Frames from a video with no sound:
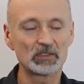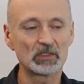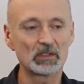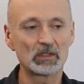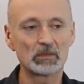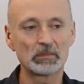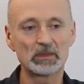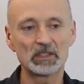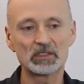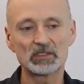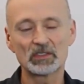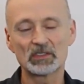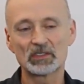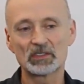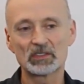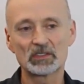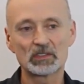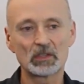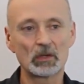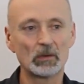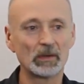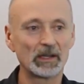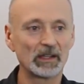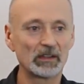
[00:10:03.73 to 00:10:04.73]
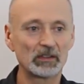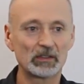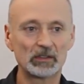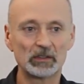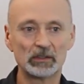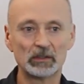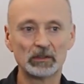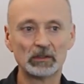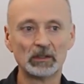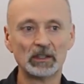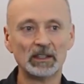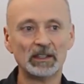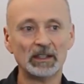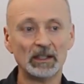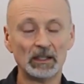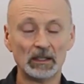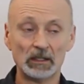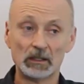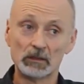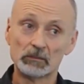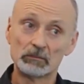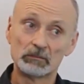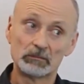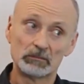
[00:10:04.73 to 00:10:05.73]
So the business is going through
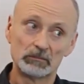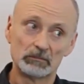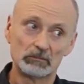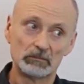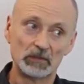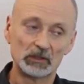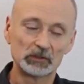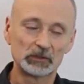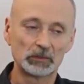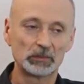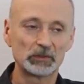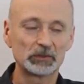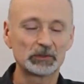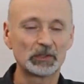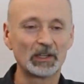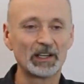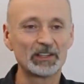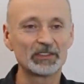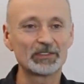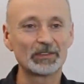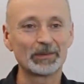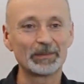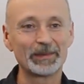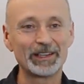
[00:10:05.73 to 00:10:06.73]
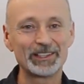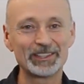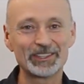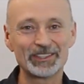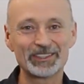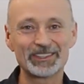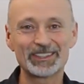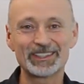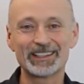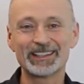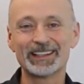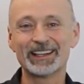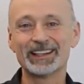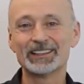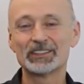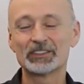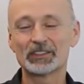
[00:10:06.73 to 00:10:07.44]
multiple transformations today,